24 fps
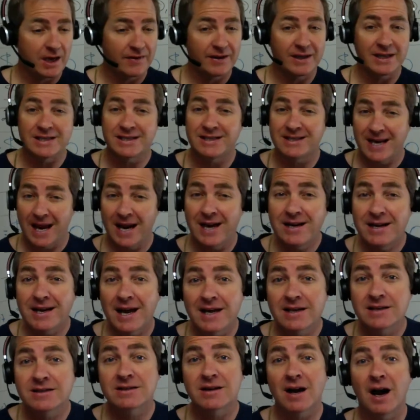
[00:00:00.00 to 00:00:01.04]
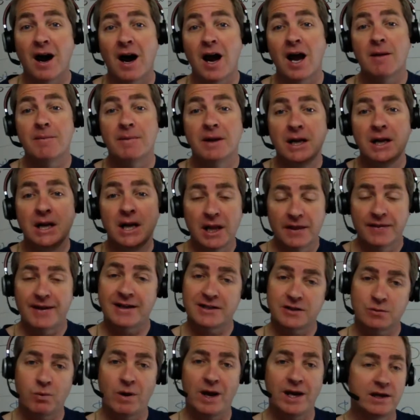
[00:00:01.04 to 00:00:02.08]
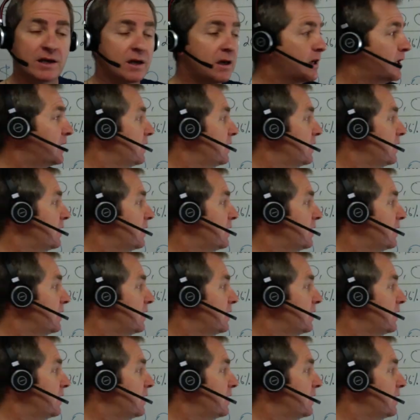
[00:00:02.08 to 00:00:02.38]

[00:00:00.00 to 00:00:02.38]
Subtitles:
I think it's 10 days time, that's where you're